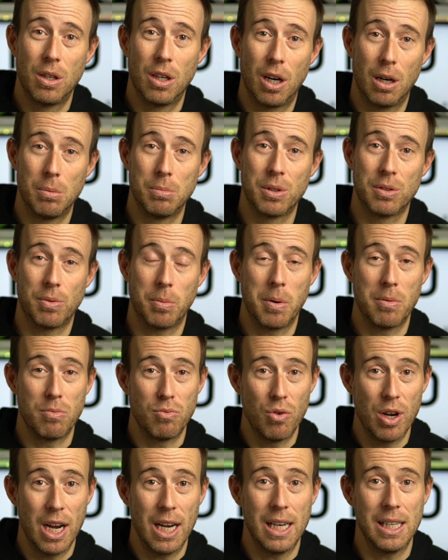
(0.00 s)
comes from a
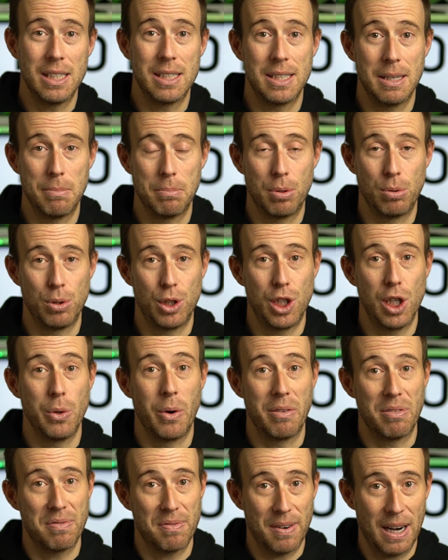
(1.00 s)
really simple shoe,
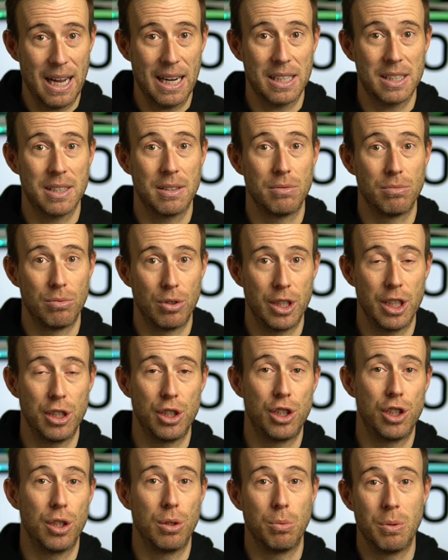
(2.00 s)
a flat running shoe